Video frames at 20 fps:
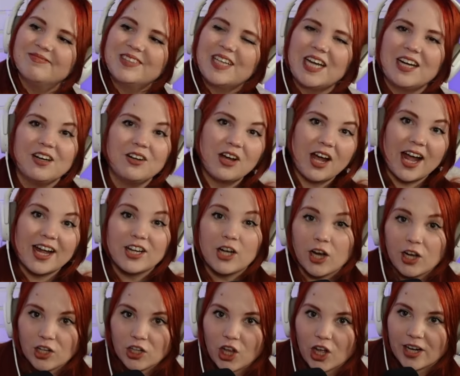I don't I
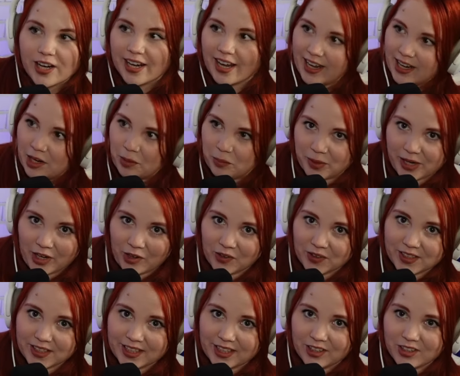got a lot of hate
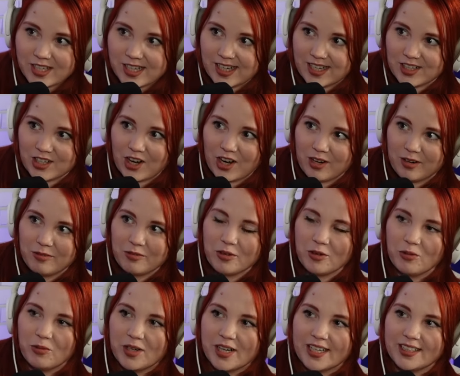apparently on TikTok
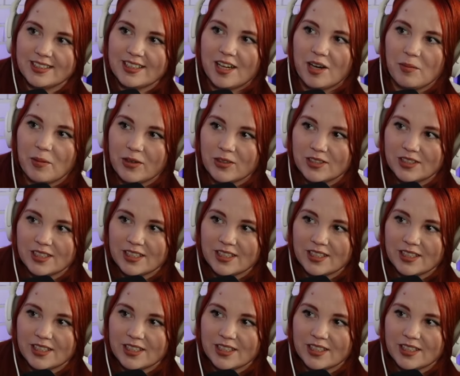for what I said about you